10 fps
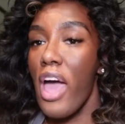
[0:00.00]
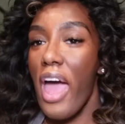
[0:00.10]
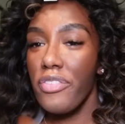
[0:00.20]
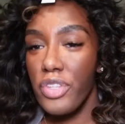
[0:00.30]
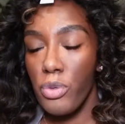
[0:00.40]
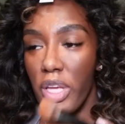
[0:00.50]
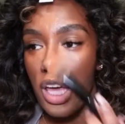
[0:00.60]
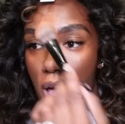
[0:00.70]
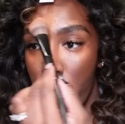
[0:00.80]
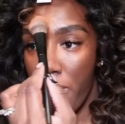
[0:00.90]
after we
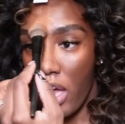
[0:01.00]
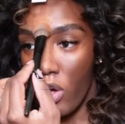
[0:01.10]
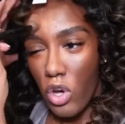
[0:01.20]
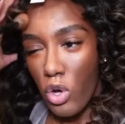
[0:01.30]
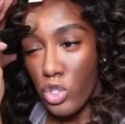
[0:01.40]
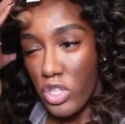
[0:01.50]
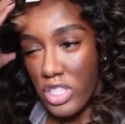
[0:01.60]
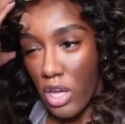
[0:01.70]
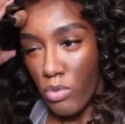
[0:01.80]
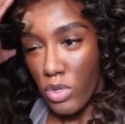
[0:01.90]
got my
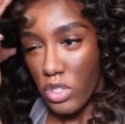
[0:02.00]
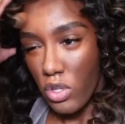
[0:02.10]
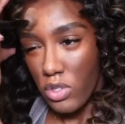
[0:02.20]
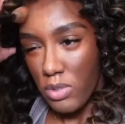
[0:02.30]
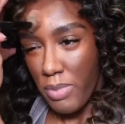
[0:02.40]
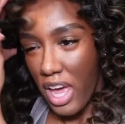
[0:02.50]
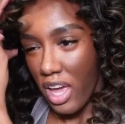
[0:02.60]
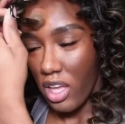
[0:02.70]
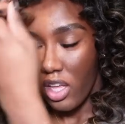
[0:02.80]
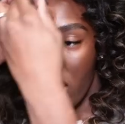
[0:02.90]
ultrasound results
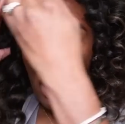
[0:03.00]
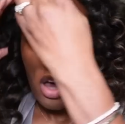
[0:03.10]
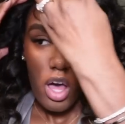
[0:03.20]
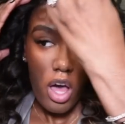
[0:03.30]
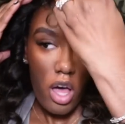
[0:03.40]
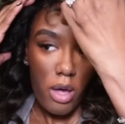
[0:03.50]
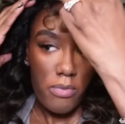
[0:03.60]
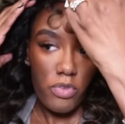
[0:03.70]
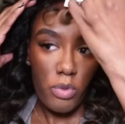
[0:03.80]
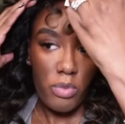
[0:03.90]
back
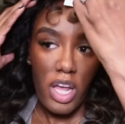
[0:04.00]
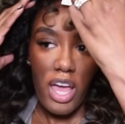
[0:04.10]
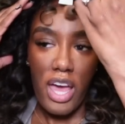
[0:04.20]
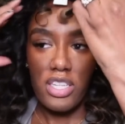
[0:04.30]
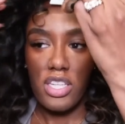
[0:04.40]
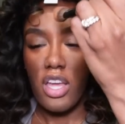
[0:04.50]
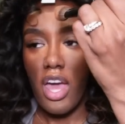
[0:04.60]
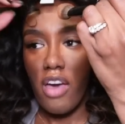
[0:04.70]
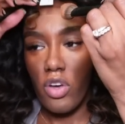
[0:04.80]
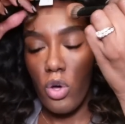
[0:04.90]
um, from when I had to
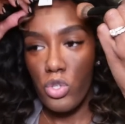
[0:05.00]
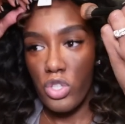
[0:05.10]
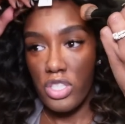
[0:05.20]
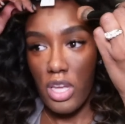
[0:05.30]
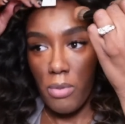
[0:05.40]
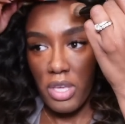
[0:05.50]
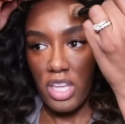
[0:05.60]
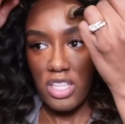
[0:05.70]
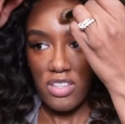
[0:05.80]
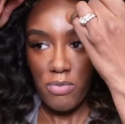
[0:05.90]
have an ultrasound
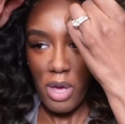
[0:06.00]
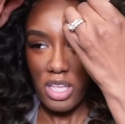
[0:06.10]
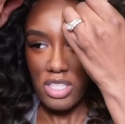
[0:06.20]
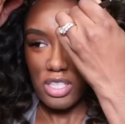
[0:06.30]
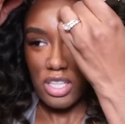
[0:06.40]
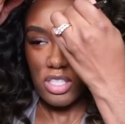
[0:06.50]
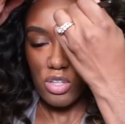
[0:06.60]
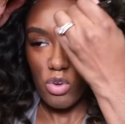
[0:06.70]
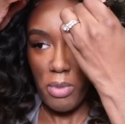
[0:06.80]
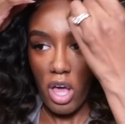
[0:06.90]
because of my
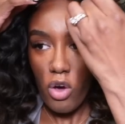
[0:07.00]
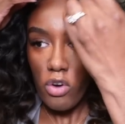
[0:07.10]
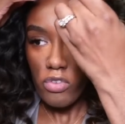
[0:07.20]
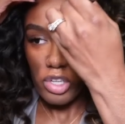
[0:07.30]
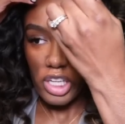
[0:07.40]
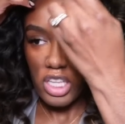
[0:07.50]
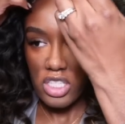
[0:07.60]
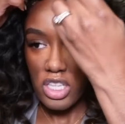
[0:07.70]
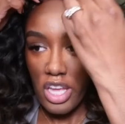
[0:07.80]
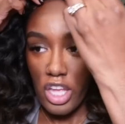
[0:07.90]
cyst on my
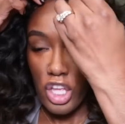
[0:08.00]
ovaries,